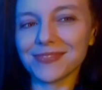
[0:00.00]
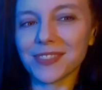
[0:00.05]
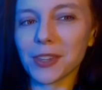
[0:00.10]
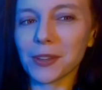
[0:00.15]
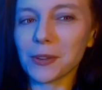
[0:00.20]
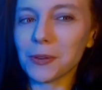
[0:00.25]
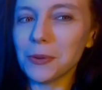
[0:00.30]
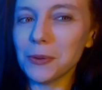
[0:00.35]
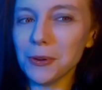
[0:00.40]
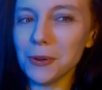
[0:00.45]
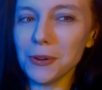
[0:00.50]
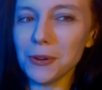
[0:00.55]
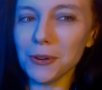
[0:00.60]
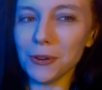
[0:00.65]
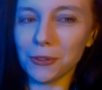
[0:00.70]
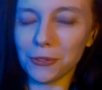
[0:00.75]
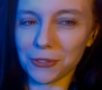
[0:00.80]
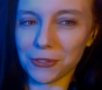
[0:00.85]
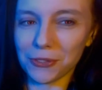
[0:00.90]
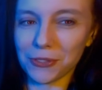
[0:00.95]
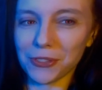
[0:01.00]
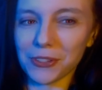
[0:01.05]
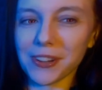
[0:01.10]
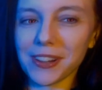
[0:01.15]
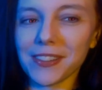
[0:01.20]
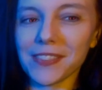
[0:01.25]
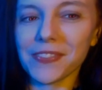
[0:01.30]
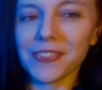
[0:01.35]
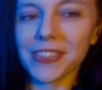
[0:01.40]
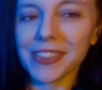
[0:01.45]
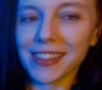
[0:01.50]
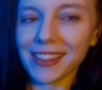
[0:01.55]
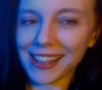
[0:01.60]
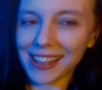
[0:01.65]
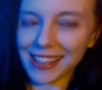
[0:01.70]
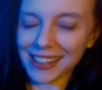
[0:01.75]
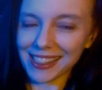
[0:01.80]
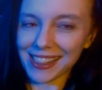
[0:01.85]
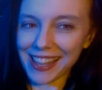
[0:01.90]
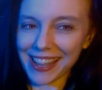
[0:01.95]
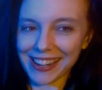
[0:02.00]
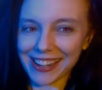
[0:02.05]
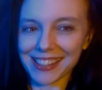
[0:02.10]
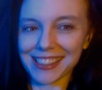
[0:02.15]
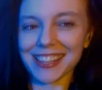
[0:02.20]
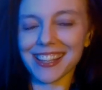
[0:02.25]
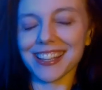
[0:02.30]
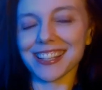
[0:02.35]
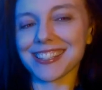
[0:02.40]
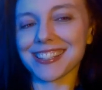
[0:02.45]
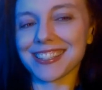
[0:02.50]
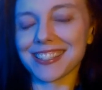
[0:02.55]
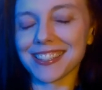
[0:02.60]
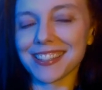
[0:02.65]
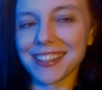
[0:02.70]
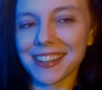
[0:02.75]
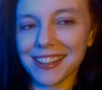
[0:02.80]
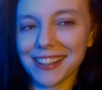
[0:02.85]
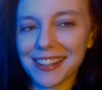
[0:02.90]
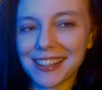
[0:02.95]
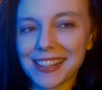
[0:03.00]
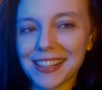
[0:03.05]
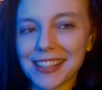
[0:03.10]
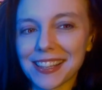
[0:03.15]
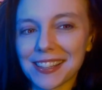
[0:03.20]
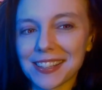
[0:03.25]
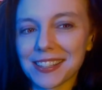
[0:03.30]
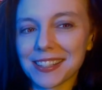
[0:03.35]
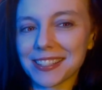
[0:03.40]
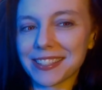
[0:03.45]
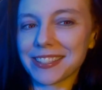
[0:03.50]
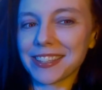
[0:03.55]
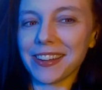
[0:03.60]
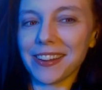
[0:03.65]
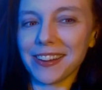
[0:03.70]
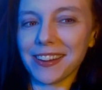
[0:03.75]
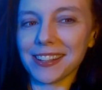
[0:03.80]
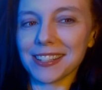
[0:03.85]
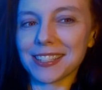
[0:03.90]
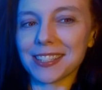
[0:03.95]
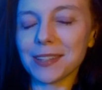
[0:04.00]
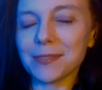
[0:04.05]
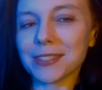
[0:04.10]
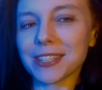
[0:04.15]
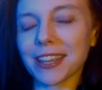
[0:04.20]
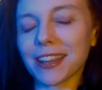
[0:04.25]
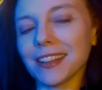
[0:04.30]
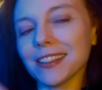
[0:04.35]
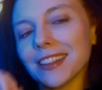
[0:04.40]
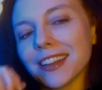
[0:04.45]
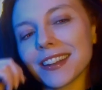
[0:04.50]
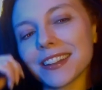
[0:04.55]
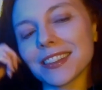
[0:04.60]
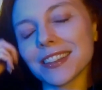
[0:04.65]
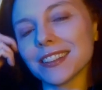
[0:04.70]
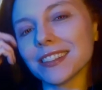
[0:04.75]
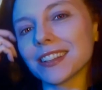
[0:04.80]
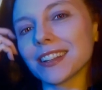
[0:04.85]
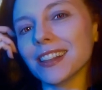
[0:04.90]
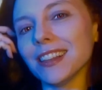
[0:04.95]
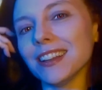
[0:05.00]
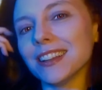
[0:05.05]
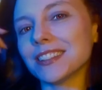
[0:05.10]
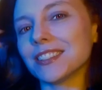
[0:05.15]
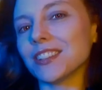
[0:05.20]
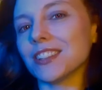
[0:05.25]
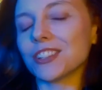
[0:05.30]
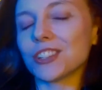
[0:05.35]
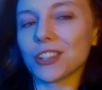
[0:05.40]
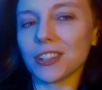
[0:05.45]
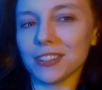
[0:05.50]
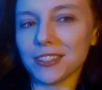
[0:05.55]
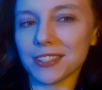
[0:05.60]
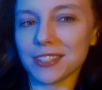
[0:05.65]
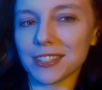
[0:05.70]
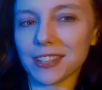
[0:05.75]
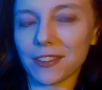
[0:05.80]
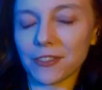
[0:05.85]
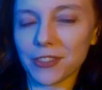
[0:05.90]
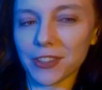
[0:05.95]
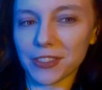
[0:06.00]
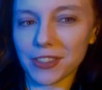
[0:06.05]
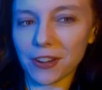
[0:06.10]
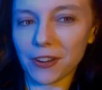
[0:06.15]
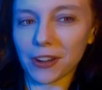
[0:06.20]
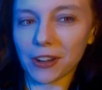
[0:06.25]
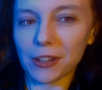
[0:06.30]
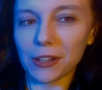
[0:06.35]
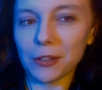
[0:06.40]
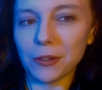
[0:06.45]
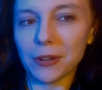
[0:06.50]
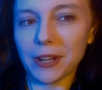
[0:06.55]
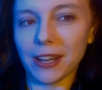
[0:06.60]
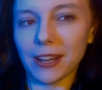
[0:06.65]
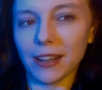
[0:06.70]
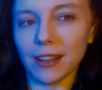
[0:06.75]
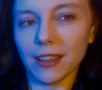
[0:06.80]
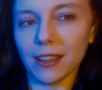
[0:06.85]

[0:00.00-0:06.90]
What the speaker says: Woo! I like this. See, it seems like a lot of the little additional stuff that they're including.